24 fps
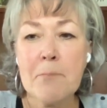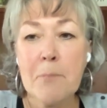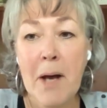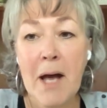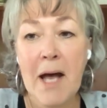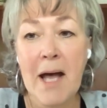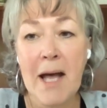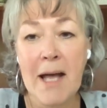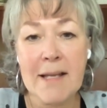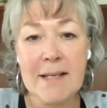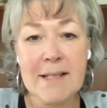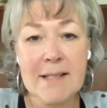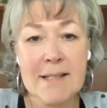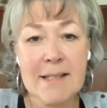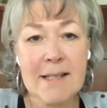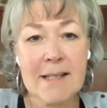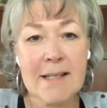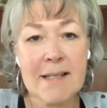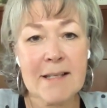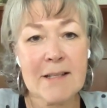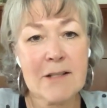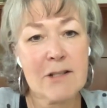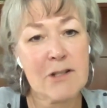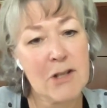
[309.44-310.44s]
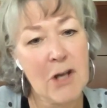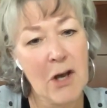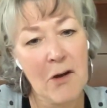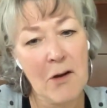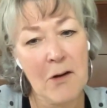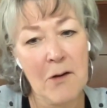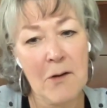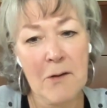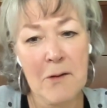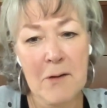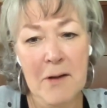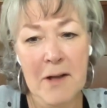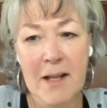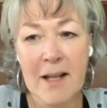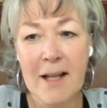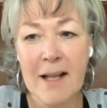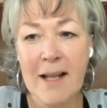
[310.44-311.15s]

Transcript: But so